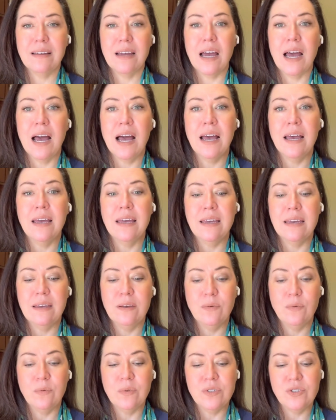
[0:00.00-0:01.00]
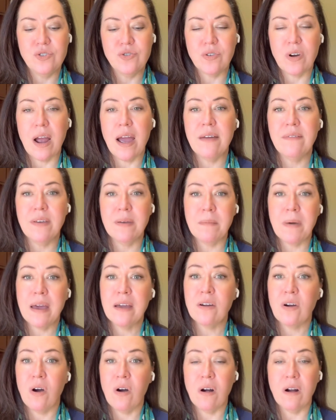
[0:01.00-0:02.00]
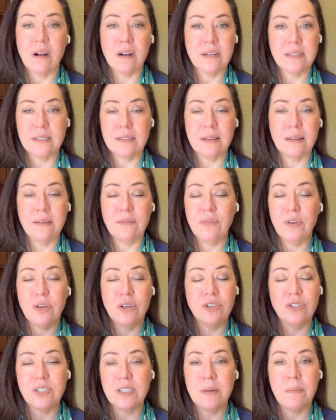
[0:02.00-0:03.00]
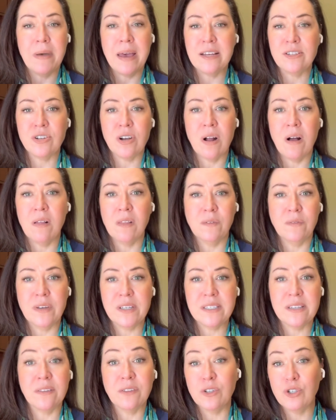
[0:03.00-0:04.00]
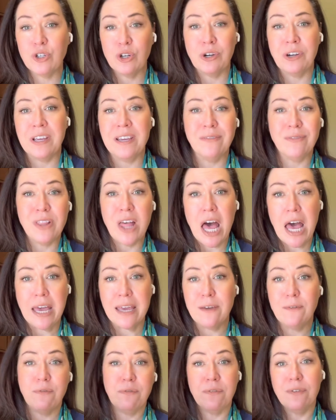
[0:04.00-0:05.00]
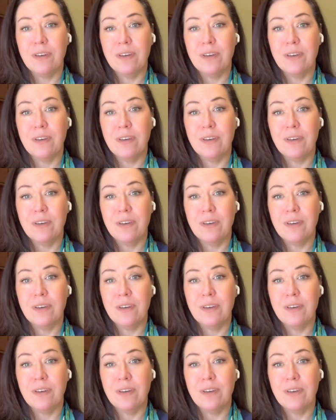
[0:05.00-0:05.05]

I was driving my car, because uh, if you can just imagine all of us on the journey of life,